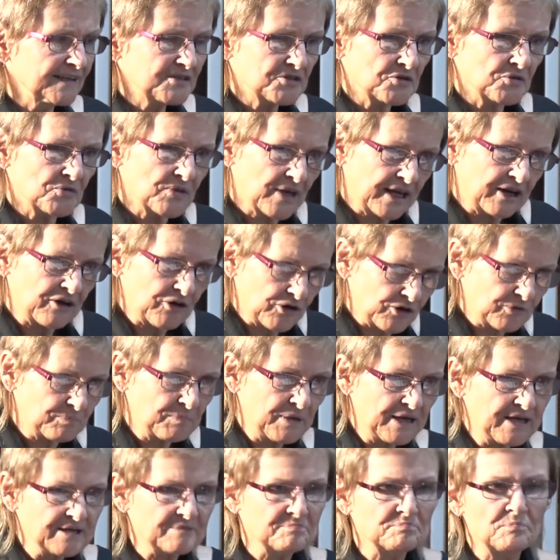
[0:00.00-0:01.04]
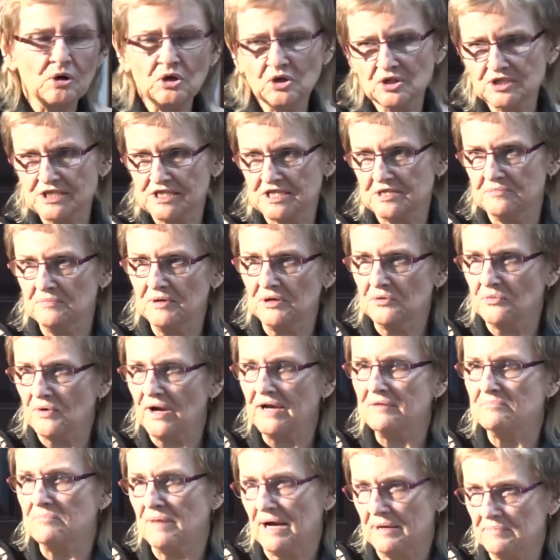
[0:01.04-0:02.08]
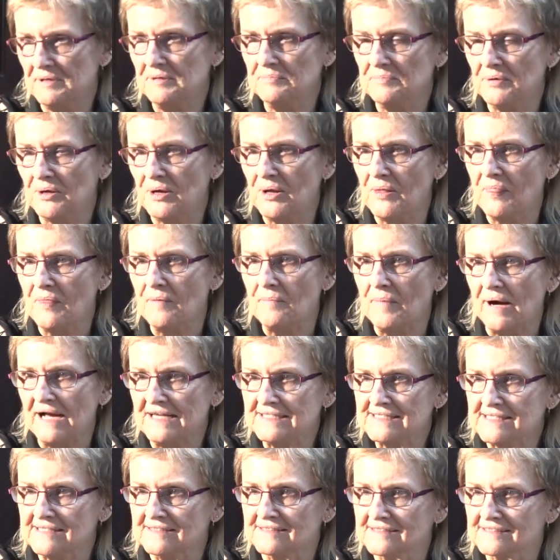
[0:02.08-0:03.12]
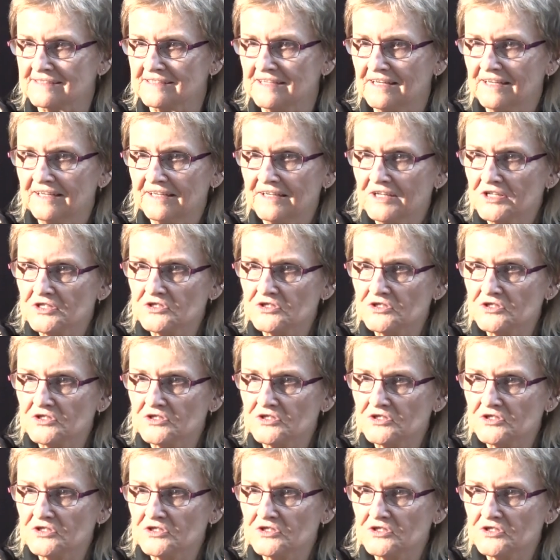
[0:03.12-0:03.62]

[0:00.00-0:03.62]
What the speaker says: so they could be in books to be read by people on the buses.